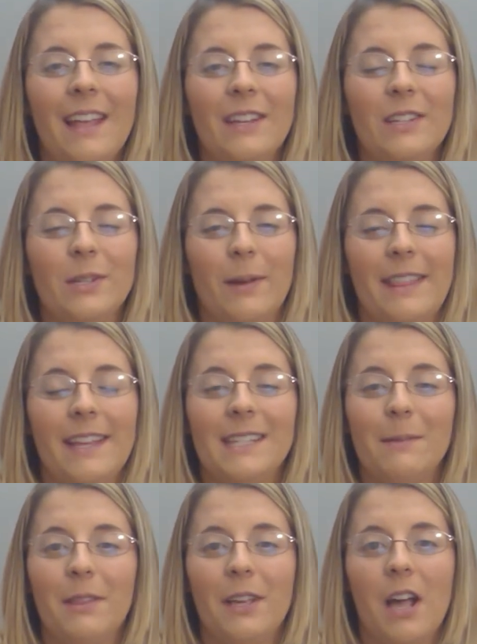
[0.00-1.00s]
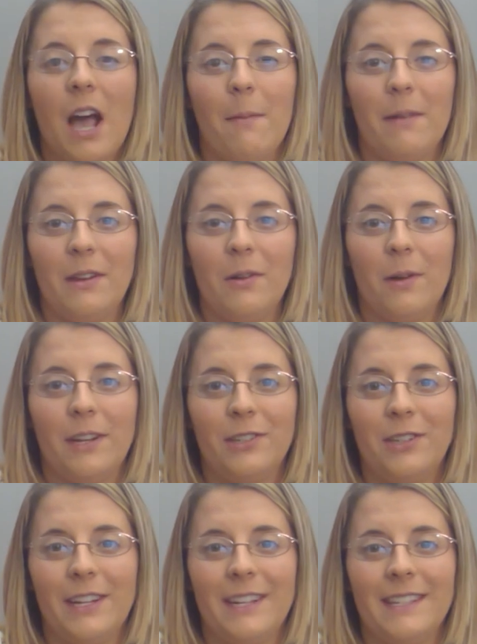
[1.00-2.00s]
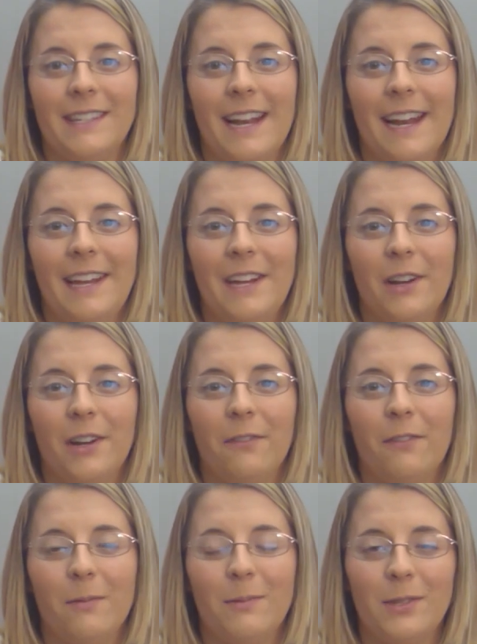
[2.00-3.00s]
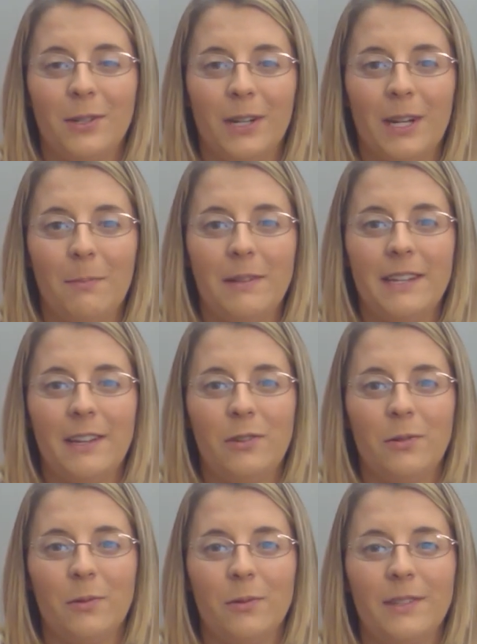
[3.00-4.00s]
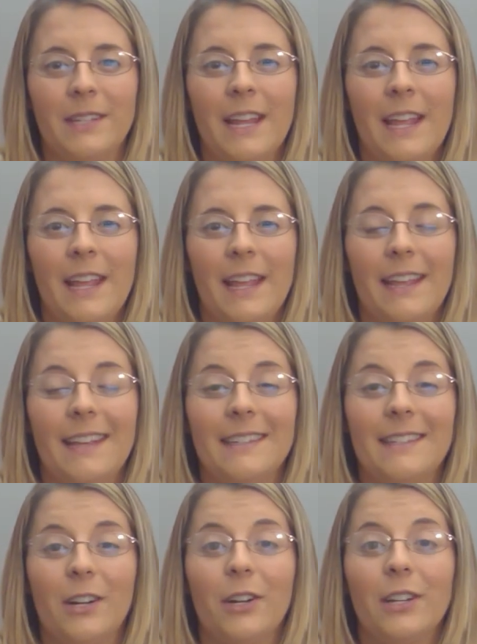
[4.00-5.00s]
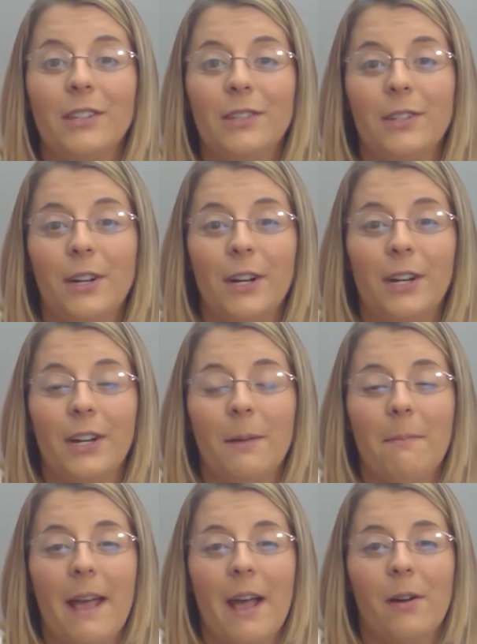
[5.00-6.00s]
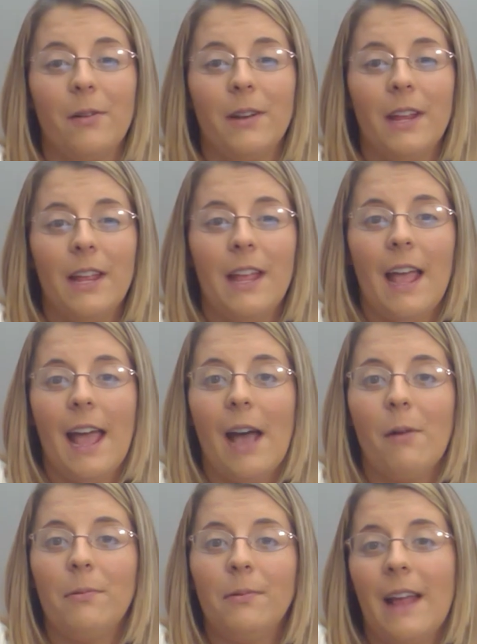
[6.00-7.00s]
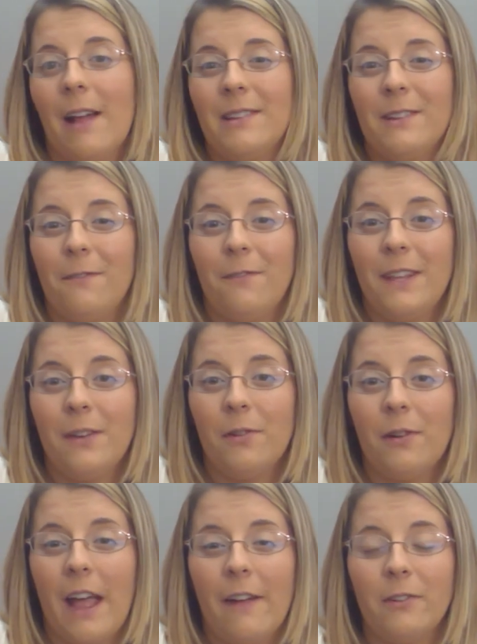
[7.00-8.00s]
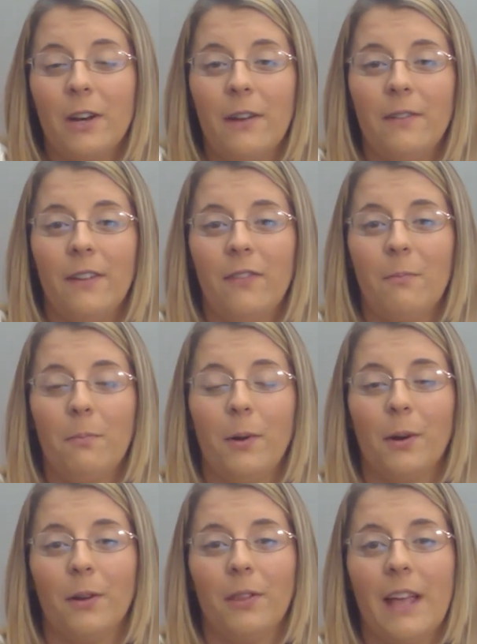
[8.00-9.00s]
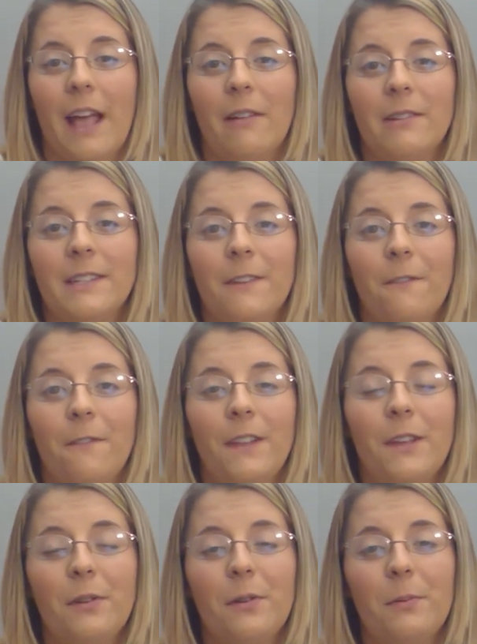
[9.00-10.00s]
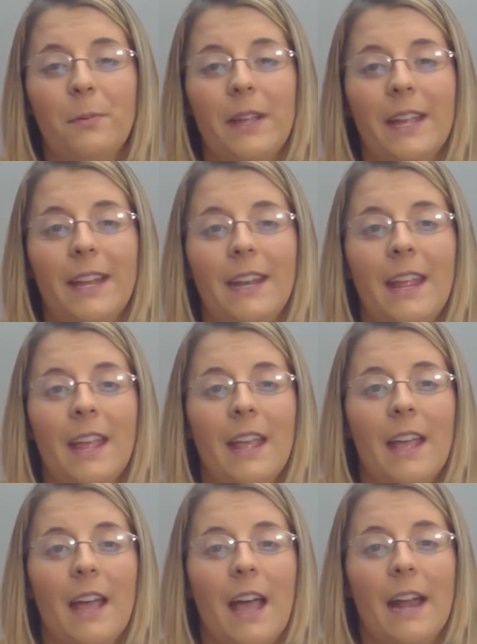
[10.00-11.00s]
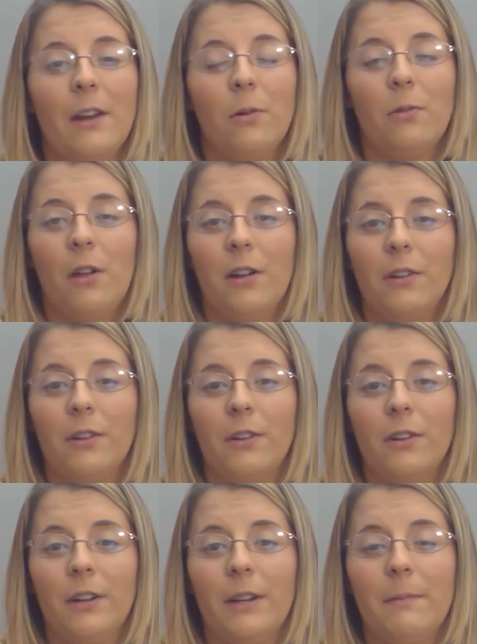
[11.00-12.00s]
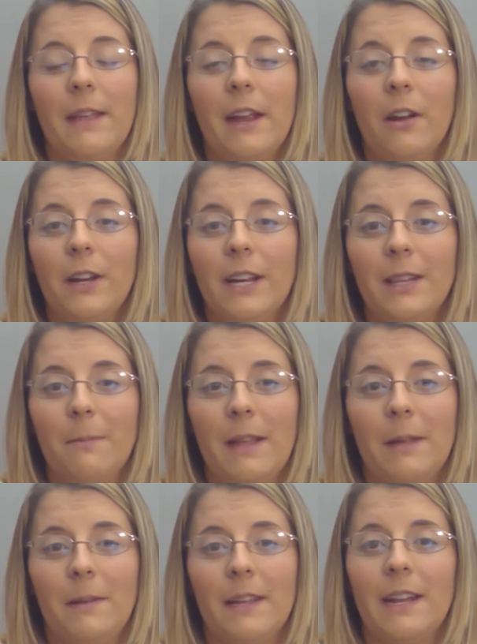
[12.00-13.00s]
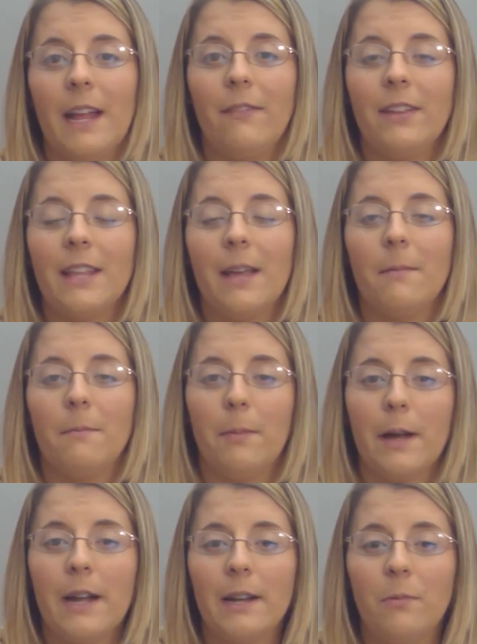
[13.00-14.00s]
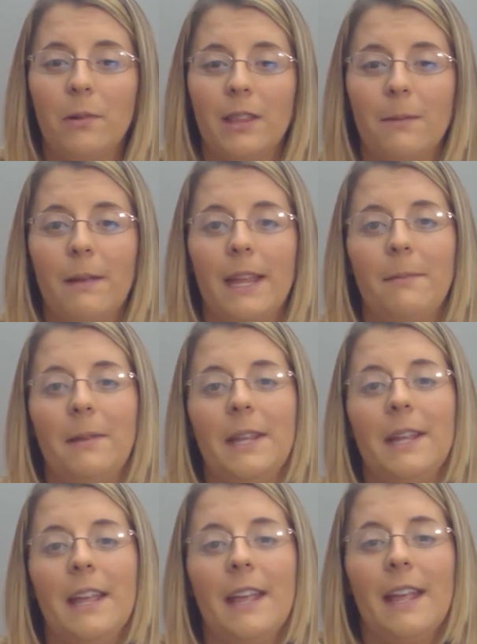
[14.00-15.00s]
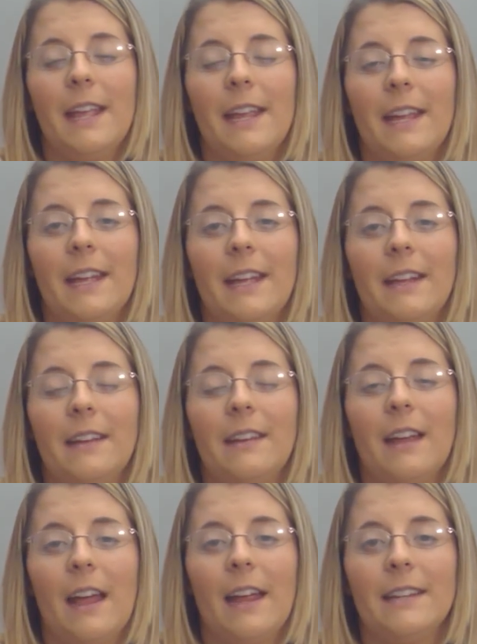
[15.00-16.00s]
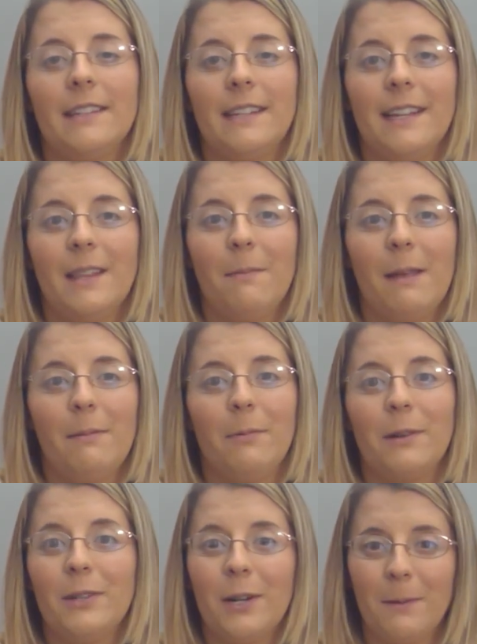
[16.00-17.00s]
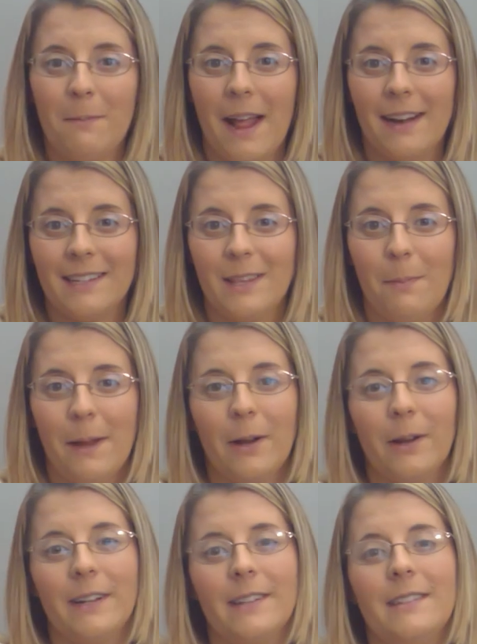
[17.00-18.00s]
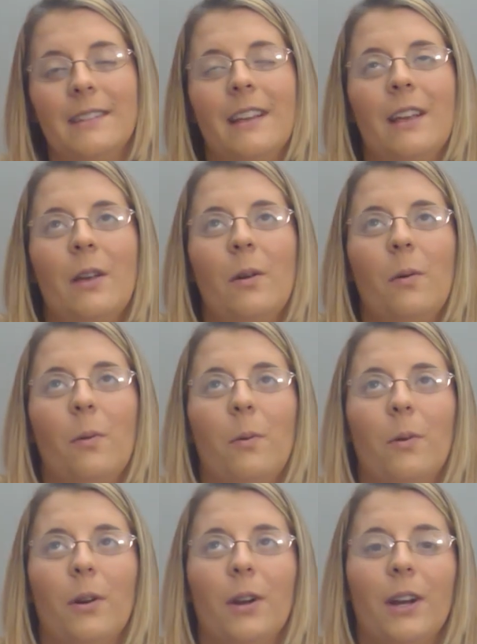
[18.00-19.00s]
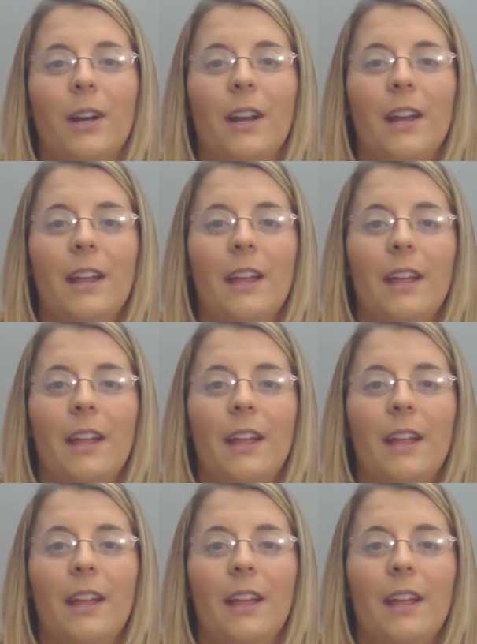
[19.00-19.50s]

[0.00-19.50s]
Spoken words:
So I think some of the common questions that I hear from surrogate potentials is their concern about how does it feel after I've given birth? How does it feel when I no longer am carrying the baby and having that bond with the baby and I see the baby return back to the parents? Or